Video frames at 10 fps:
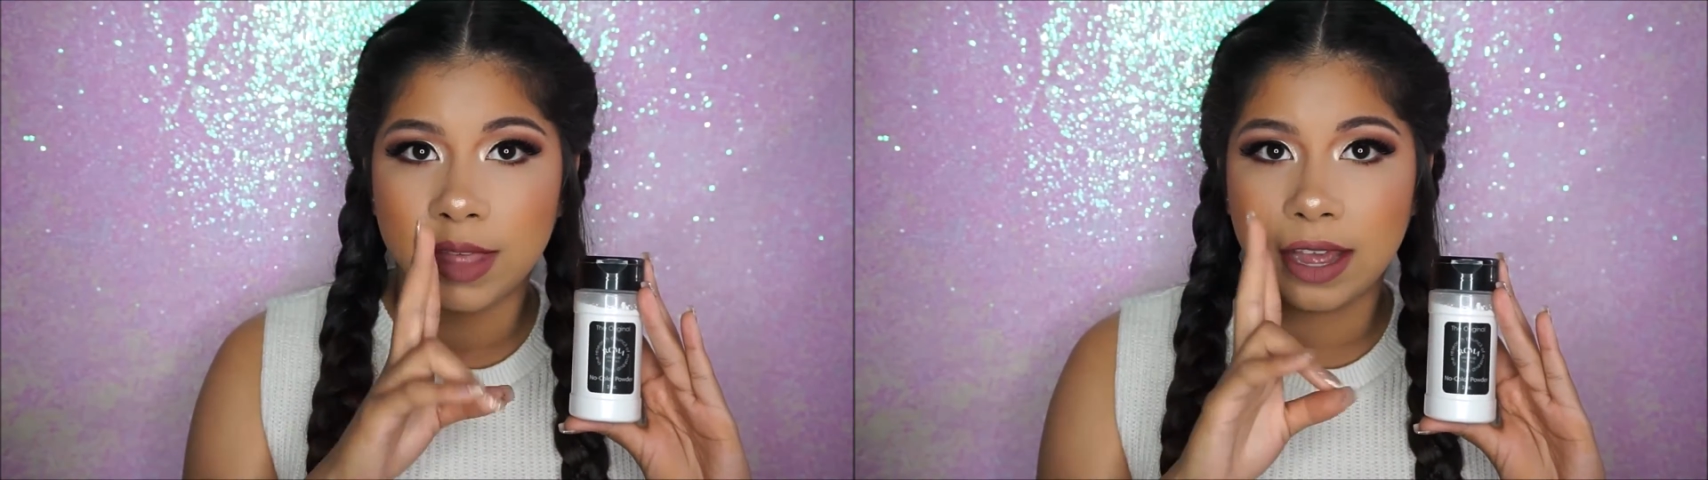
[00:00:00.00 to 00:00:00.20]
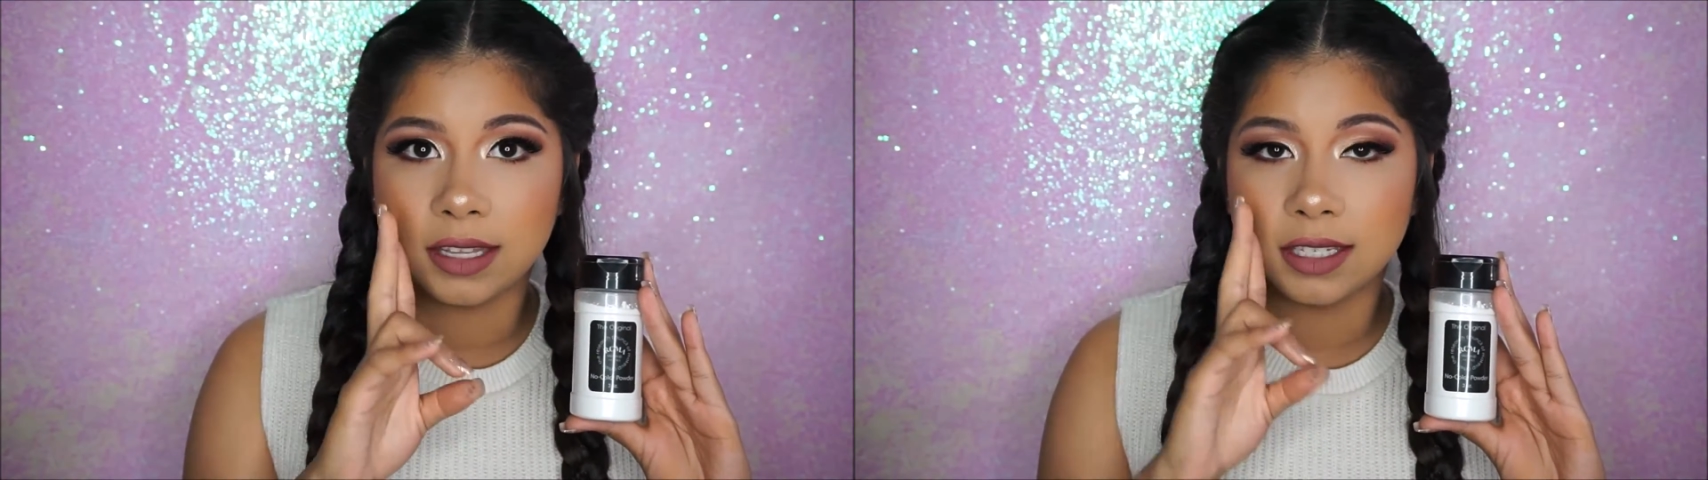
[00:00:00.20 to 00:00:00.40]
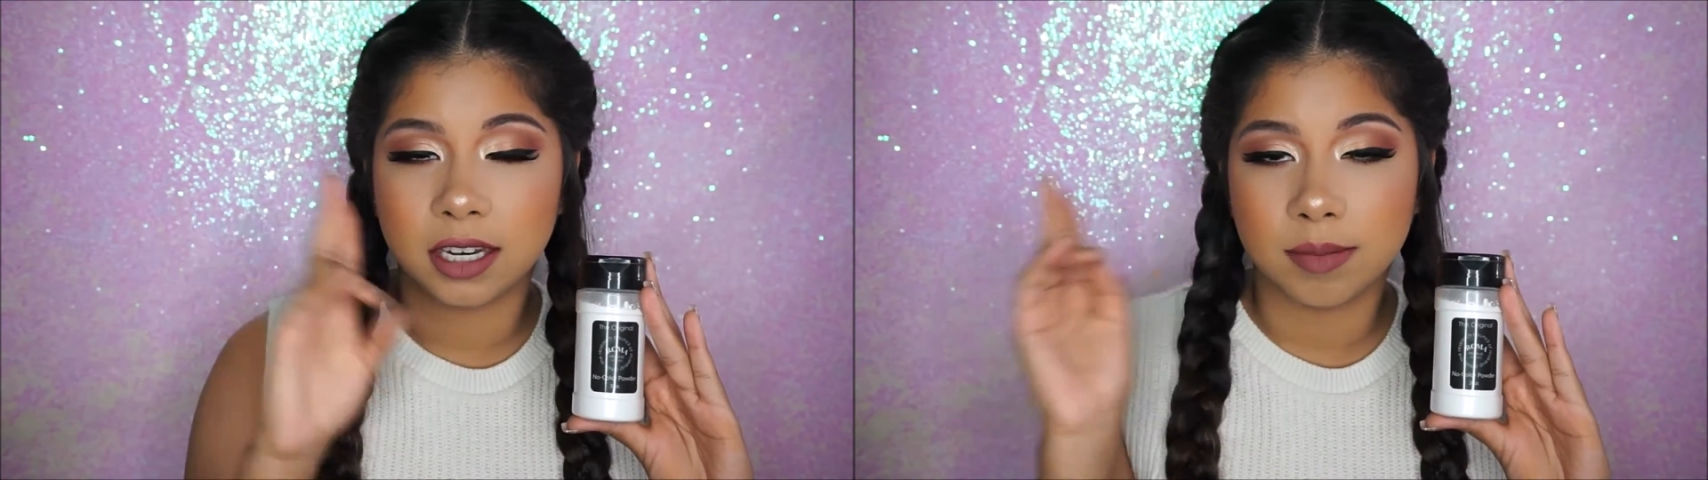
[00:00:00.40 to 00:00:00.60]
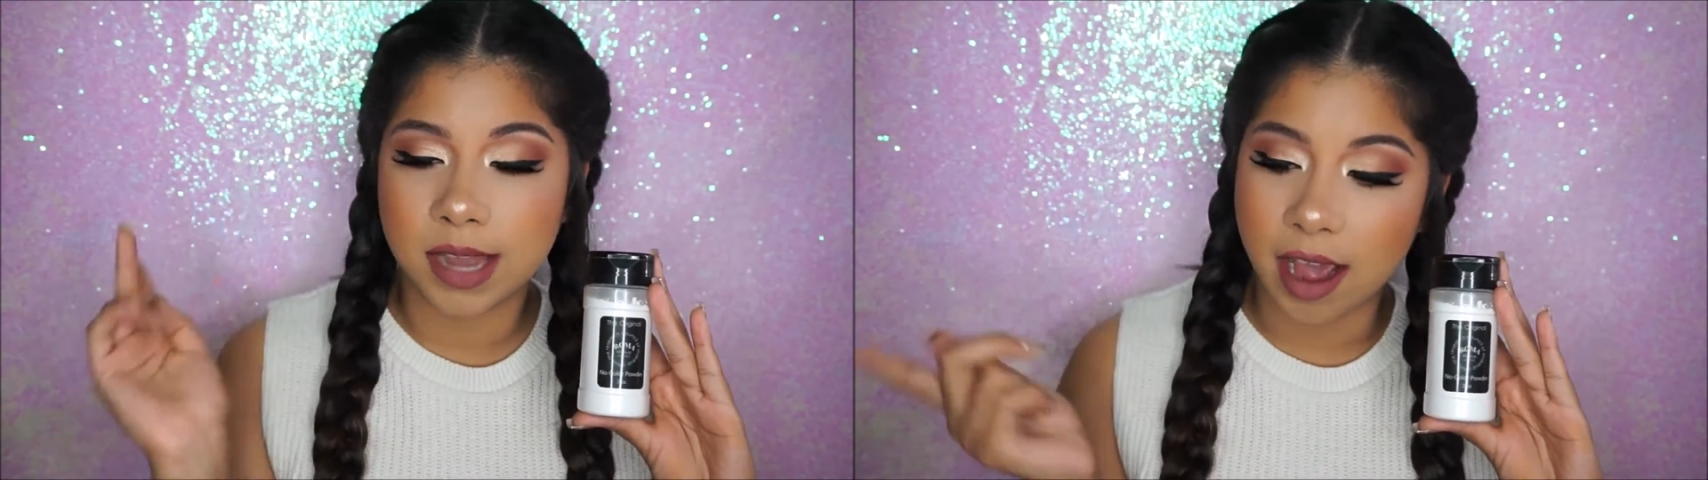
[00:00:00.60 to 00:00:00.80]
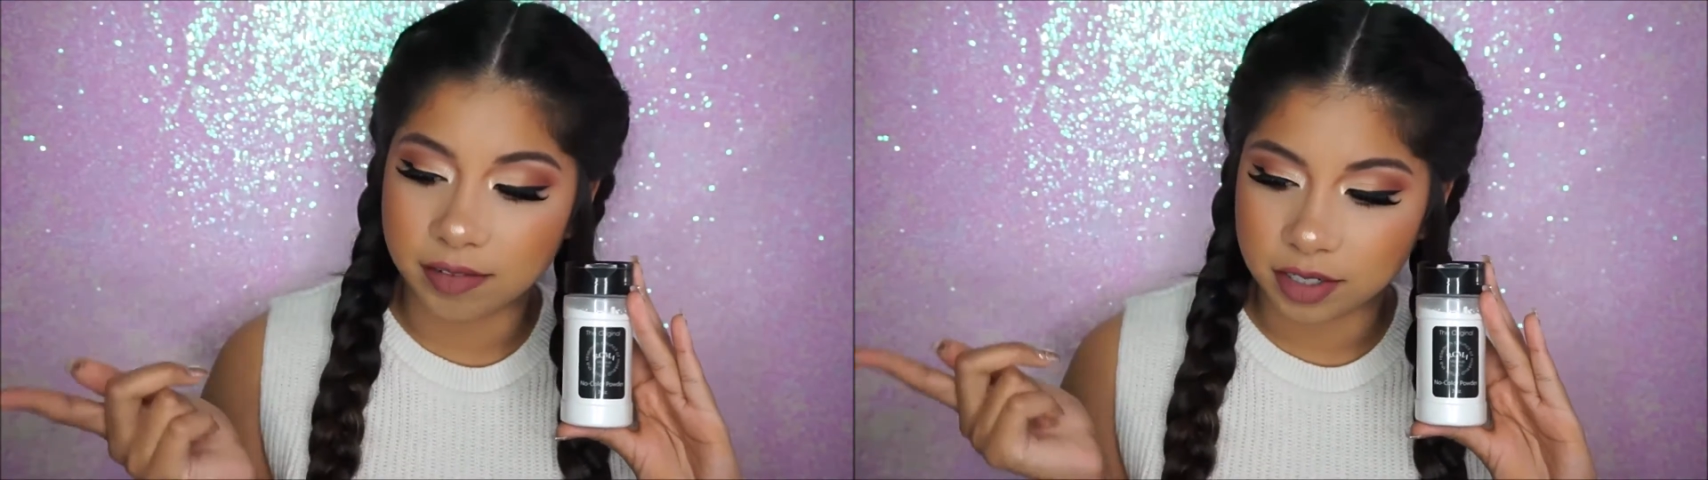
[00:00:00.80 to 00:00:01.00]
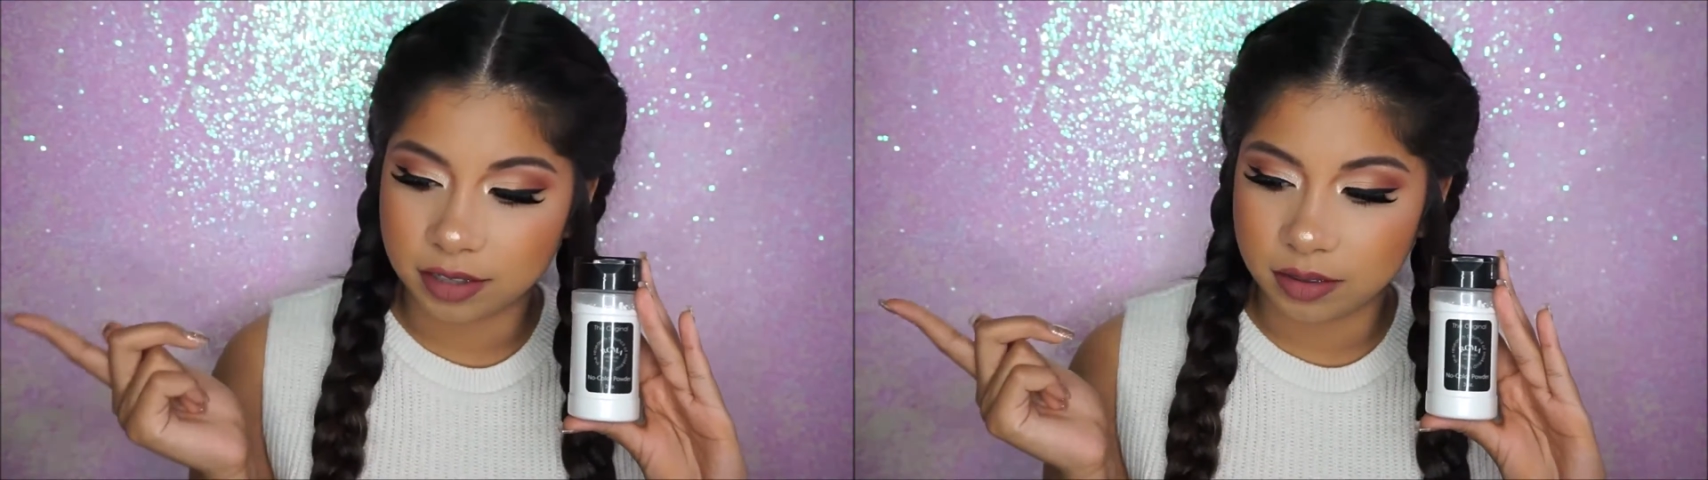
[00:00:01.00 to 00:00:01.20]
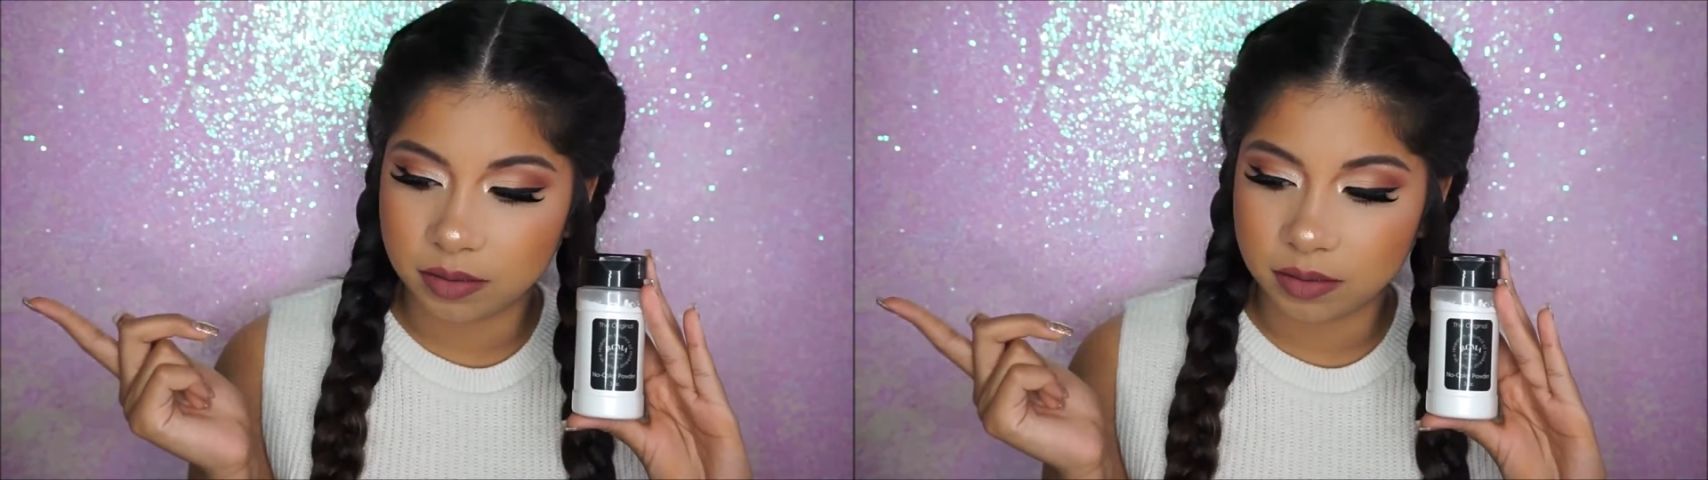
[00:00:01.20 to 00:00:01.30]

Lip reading: that's going to be after